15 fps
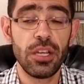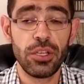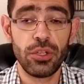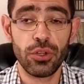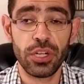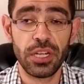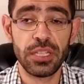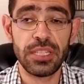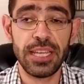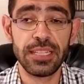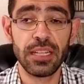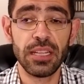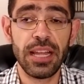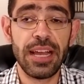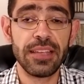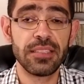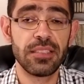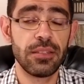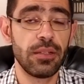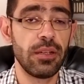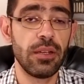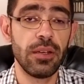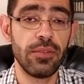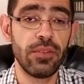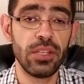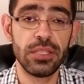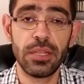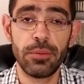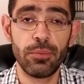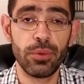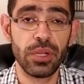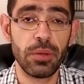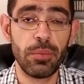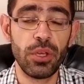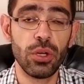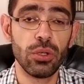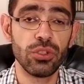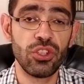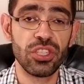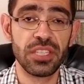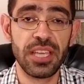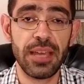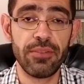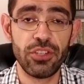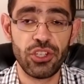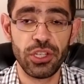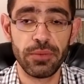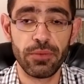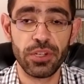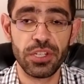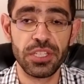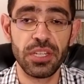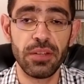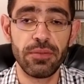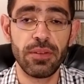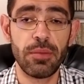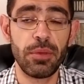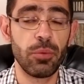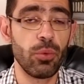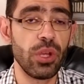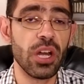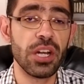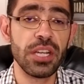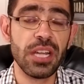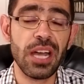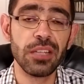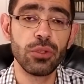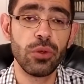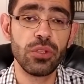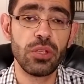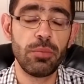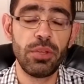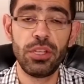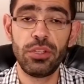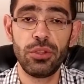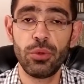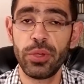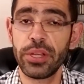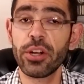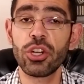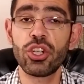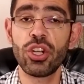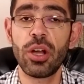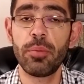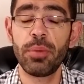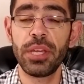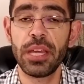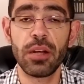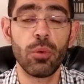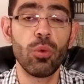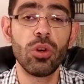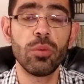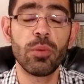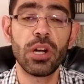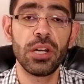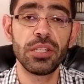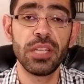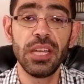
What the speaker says: You're going to take the last of it, and then we're going to be all just scavenging for stuff. I mean, we are not going to be doing our shopping at a Walmart